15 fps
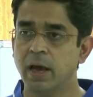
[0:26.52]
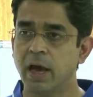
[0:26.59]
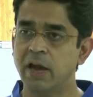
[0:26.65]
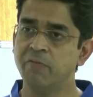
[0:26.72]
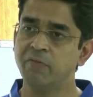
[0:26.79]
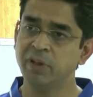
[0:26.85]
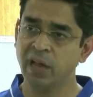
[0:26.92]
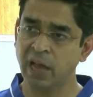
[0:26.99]

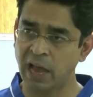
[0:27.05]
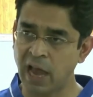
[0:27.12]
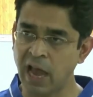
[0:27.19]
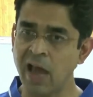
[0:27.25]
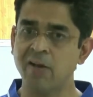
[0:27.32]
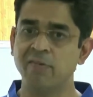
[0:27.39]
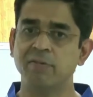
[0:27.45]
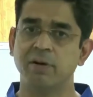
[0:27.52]
and we
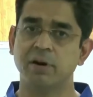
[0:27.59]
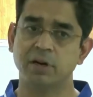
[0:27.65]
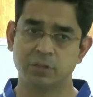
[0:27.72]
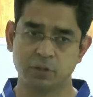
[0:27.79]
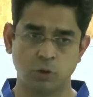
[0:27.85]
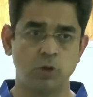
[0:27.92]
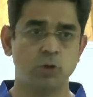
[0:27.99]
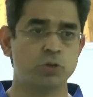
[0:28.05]
have a
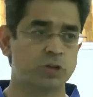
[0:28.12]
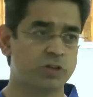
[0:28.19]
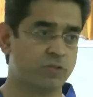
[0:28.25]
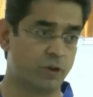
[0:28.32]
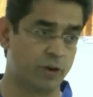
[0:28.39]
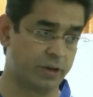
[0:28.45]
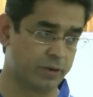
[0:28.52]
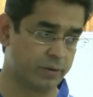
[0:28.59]
solution
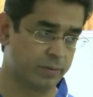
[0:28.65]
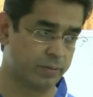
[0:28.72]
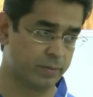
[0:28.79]
for it.